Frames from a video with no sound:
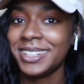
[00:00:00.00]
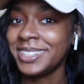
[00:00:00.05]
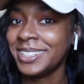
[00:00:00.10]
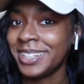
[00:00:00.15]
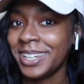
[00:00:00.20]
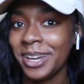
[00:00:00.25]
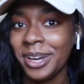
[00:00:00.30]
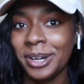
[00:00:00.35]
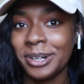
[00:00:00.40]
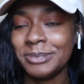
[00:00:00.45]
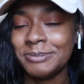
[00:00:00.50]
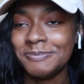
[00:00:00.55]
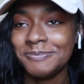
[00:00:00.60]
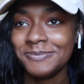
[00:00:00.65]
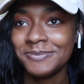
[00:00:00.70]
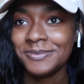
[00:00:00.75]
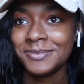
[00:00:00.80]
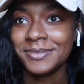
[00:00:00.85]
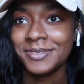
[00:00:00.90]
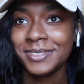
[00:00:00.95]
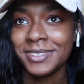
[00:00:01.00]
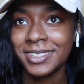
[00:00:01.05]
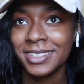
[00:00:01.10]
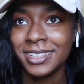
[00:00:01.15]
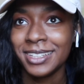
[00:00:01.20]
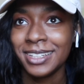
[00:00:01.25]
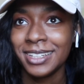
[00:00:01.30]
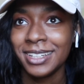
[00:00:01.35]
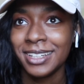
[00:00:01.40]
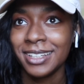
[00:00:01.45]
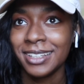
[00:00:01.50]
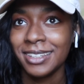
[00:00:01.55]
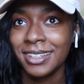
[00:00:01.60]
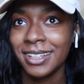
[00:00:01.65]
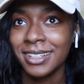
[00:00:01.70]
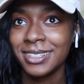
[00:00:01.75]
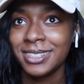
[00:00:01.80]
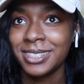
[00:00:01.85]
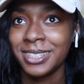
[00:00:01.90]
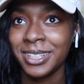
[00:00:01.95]
yeah,
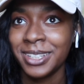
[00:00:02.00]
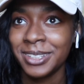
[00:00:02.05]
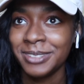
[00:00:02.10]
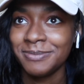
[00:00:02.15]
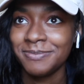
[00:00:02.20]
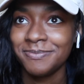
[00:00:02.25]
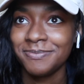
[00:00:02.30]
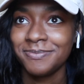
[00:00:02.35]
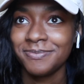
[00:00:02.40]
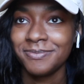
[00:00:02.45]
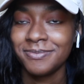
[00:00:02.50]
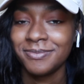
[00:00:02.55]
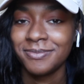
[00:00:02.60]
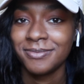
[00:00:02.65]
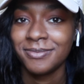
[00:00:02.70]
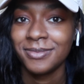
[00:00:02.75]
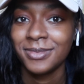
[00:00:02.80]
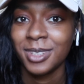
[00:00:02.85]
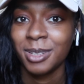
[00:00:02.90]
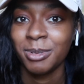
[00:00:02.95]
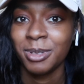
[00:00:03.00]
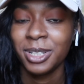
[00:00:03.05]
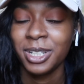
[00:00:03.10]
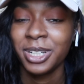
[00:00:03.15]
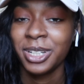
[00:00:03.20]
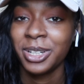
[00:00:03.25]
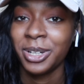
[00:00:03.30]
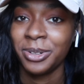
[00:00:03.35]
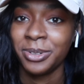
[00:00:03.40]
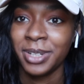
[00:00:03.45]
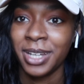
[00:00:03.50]
that's it. I'm gonna go